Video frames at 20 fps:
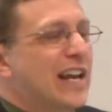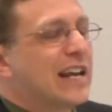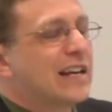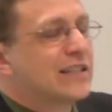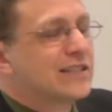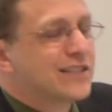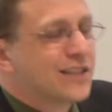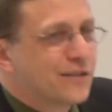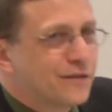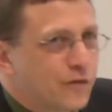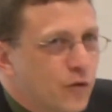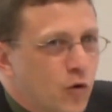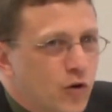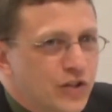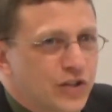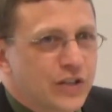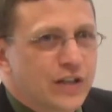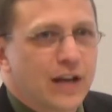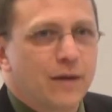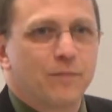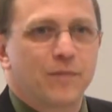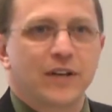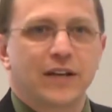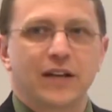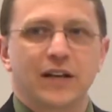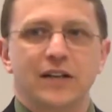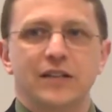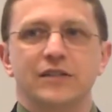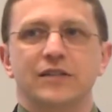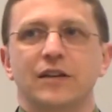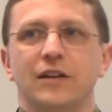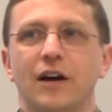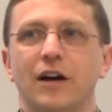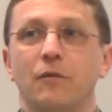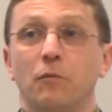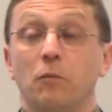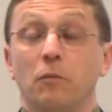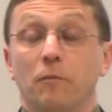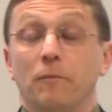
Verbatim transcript: And it's unfortunate because uh,